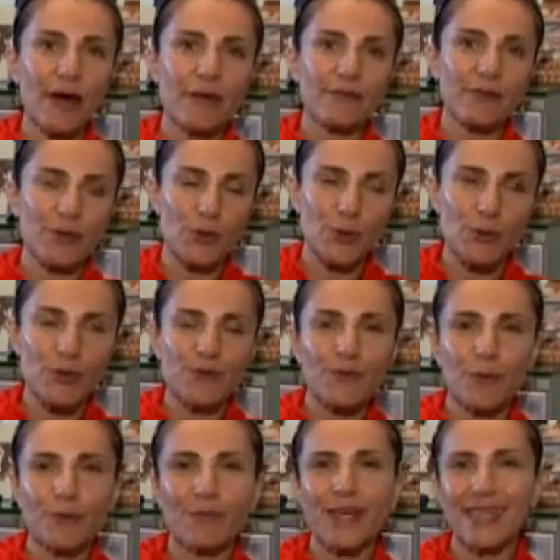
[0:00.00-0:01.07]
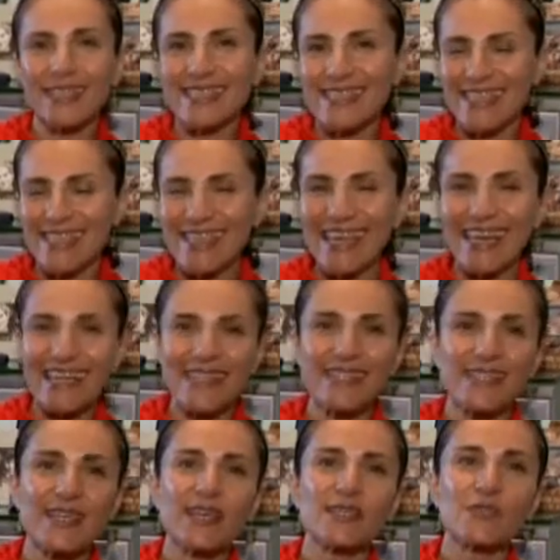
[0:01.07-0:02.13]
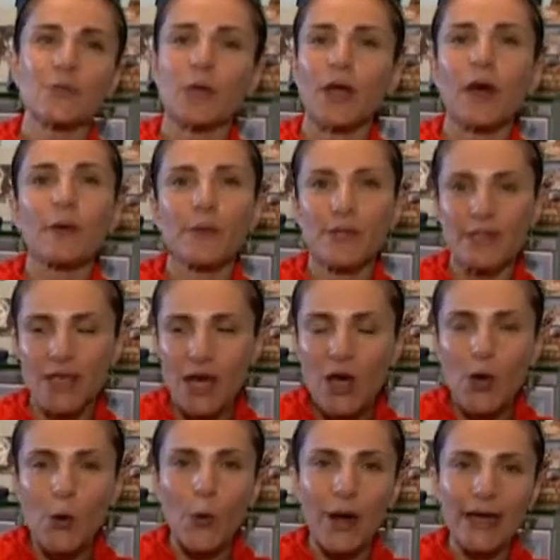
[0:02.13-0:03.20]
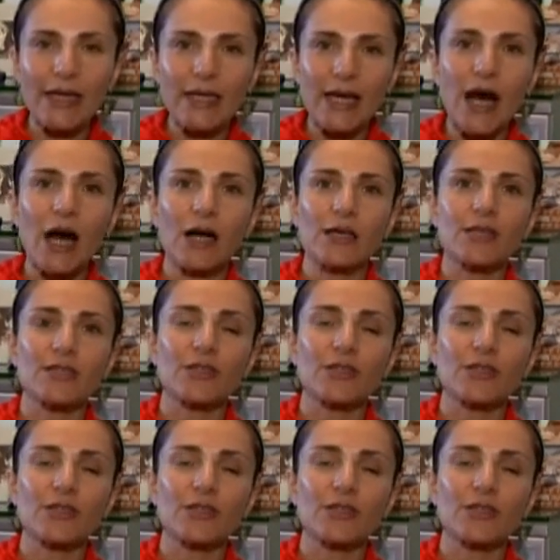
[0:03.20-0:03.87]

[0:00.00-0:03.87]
my verse from 1986 when I was quite young,